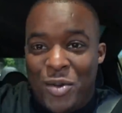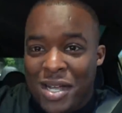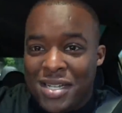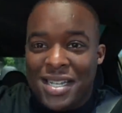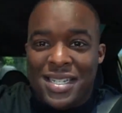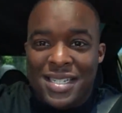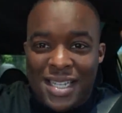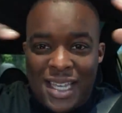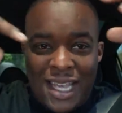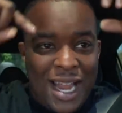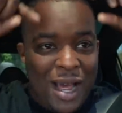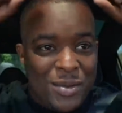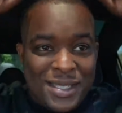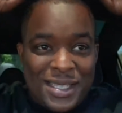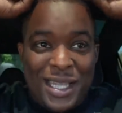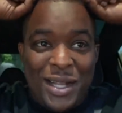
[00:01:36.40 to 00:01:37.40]
I said this again. I
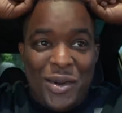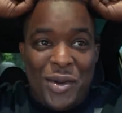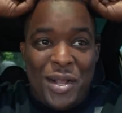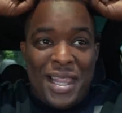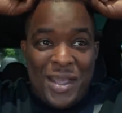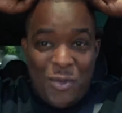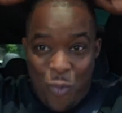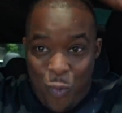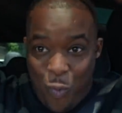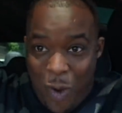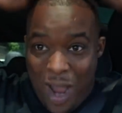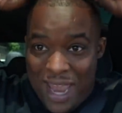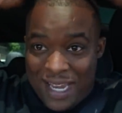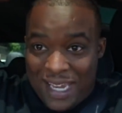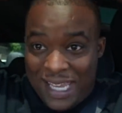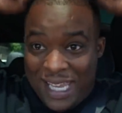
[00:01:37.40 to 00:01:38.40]
was literally
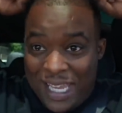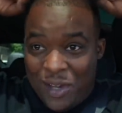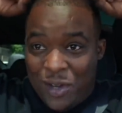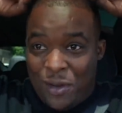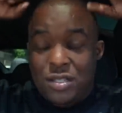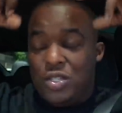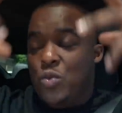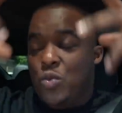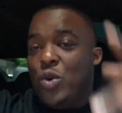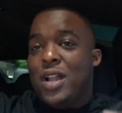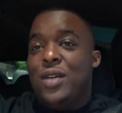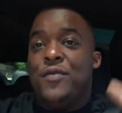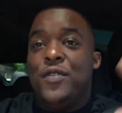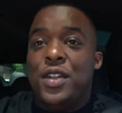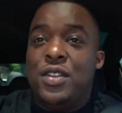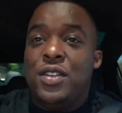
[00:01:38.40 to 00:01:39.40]
right here. So what
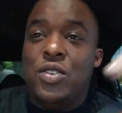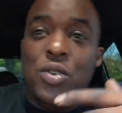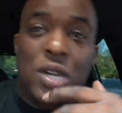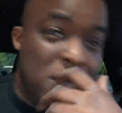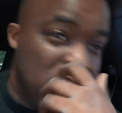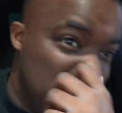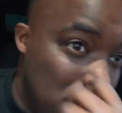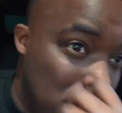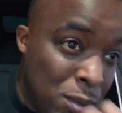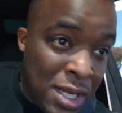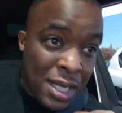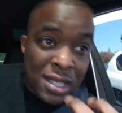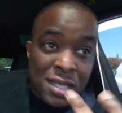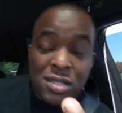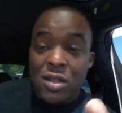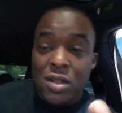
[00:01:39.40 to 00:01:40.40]
I'm finna do is go
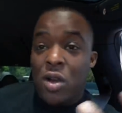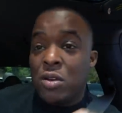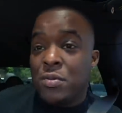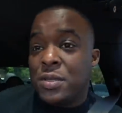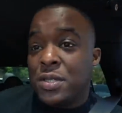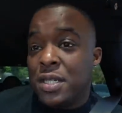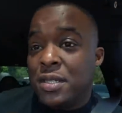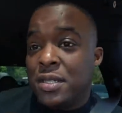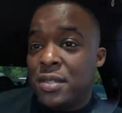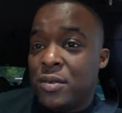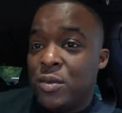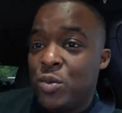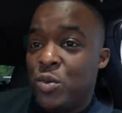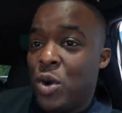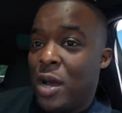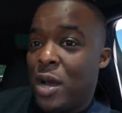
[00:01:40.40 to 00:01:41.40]
take this long procedure.
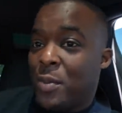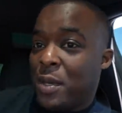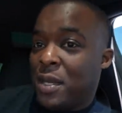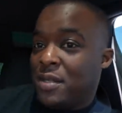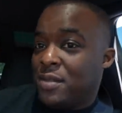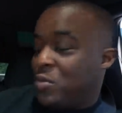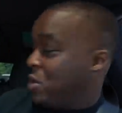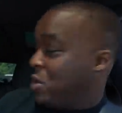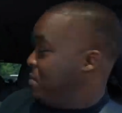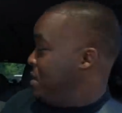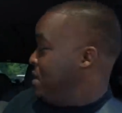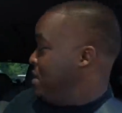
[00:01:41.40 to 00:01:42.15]
woo is with me.